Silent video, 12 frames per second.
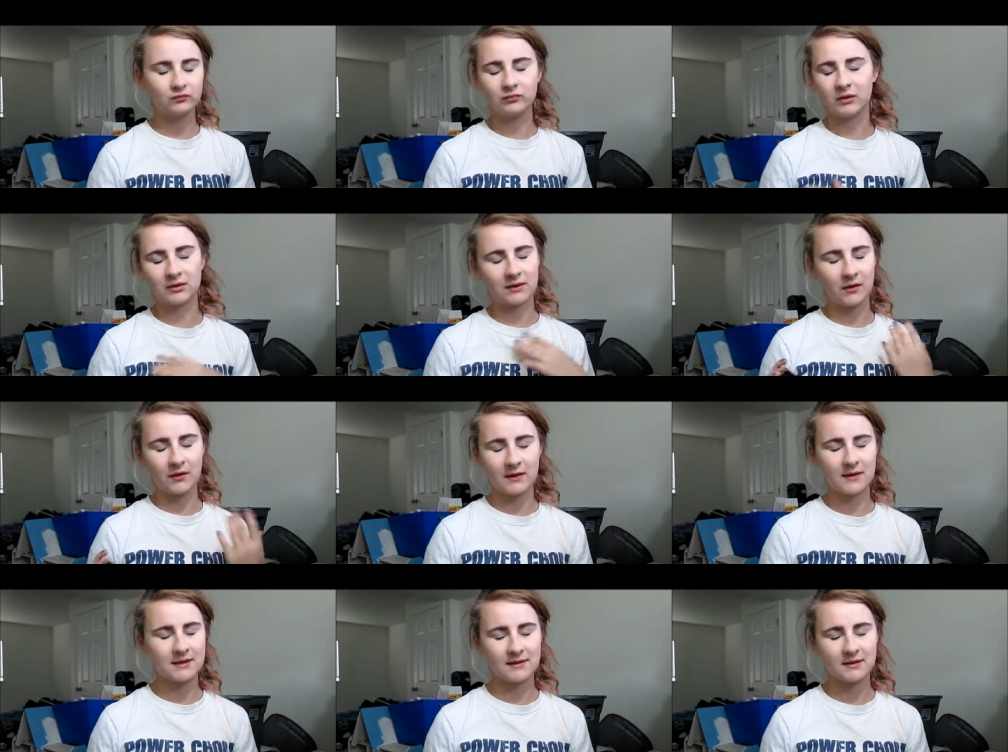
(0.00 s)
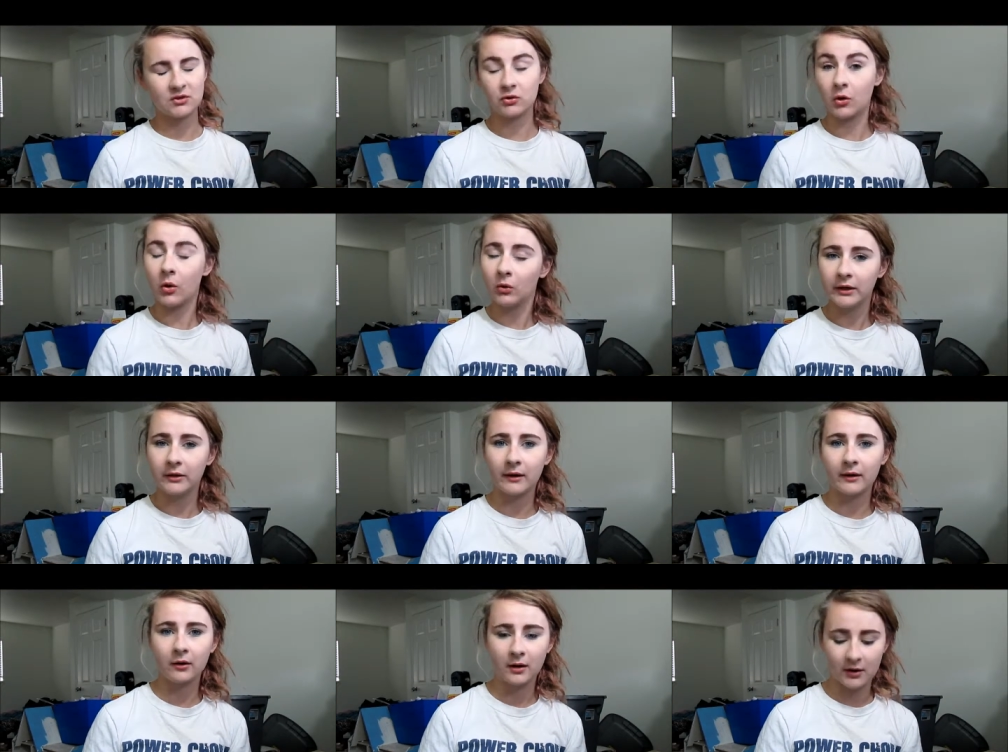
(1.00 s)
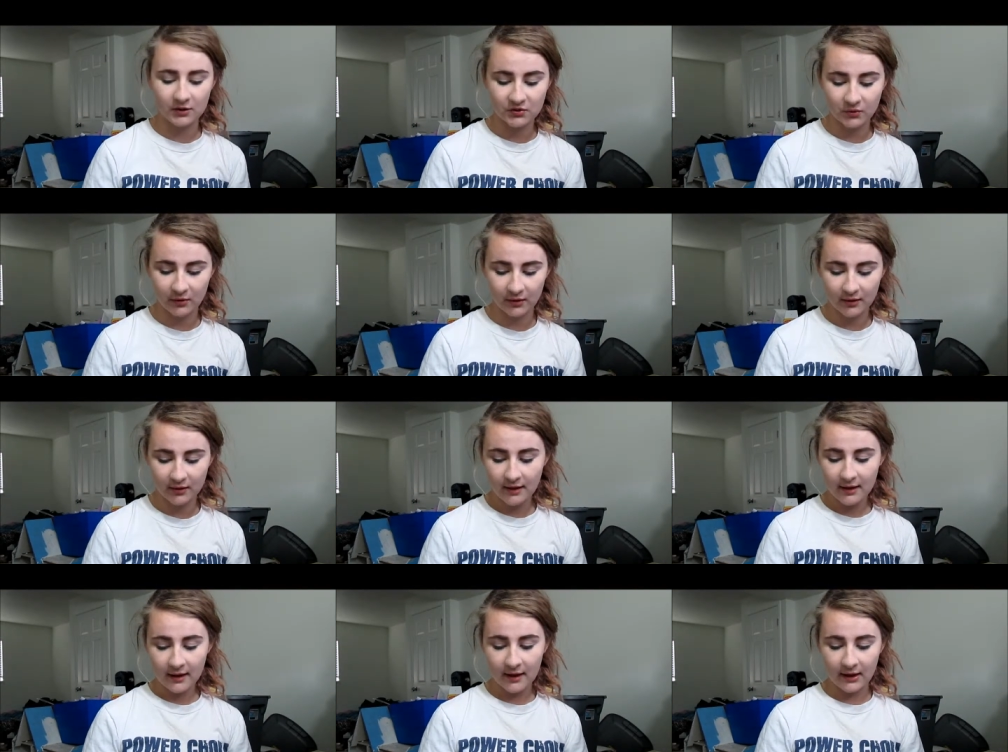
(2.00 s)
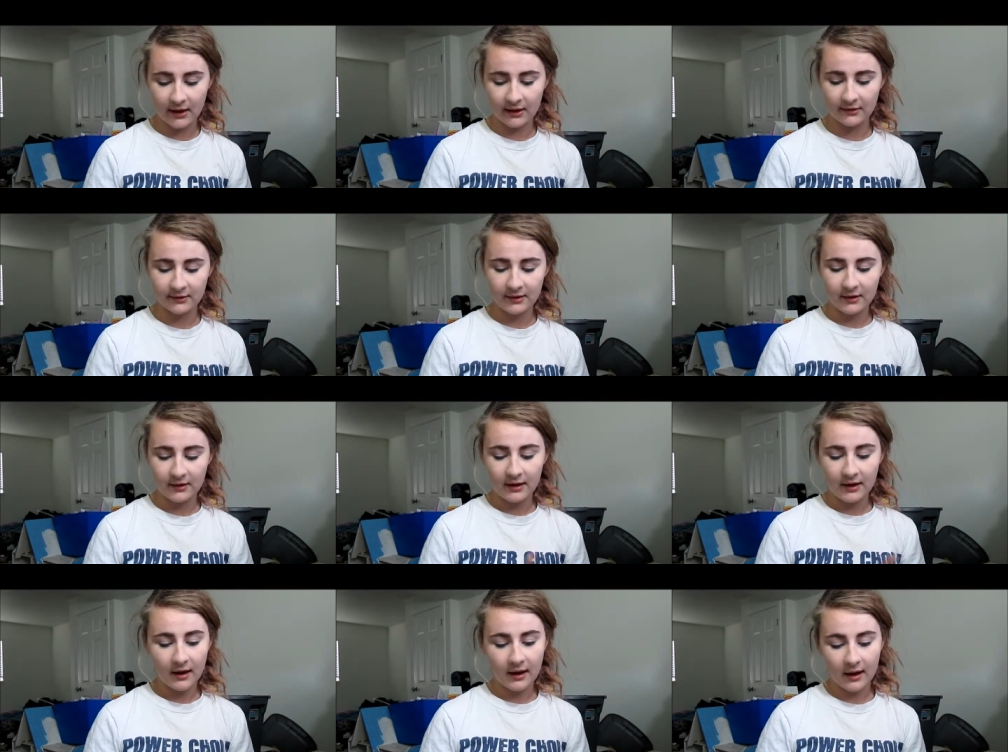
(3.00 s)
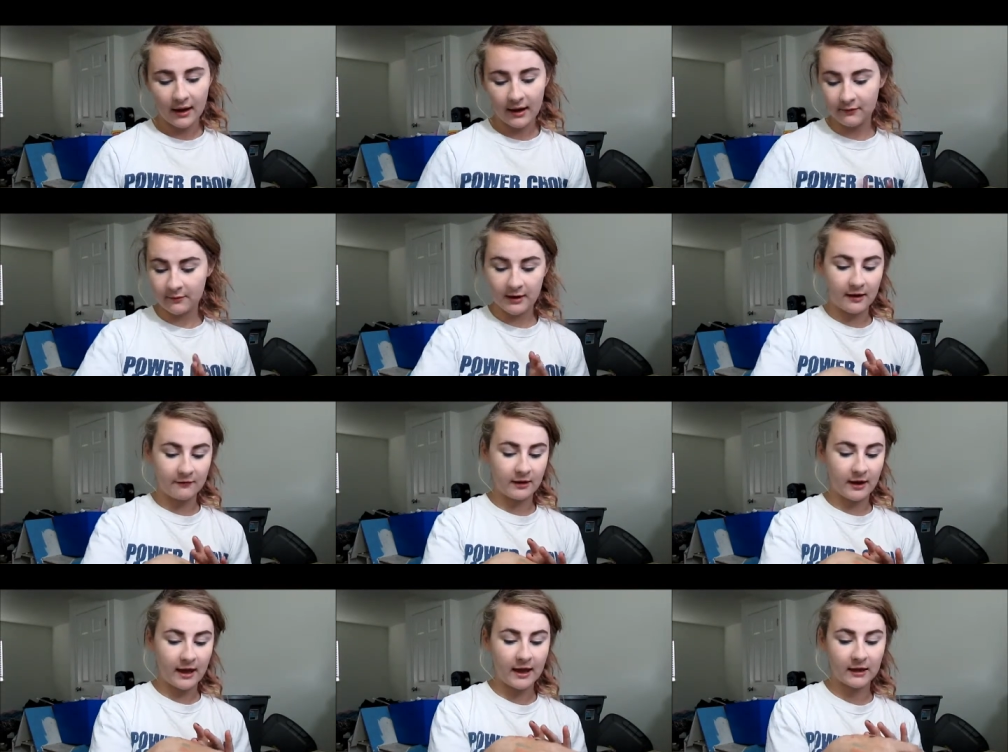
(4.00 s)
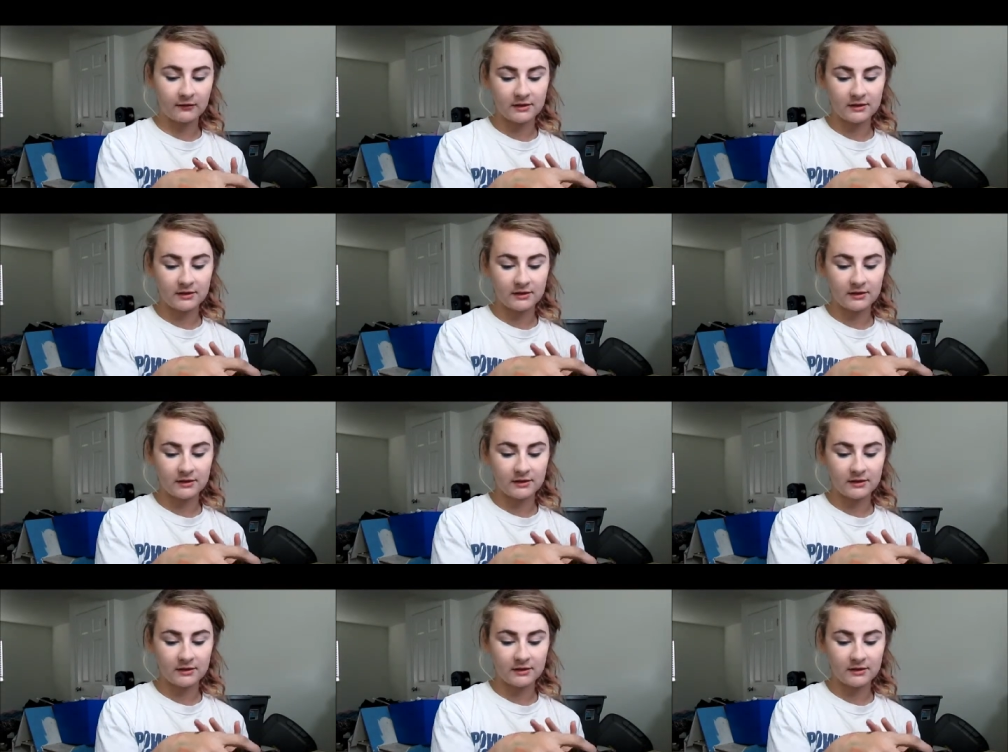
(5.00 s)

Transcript: it says it's her holy grail contour and I have been having a heck of a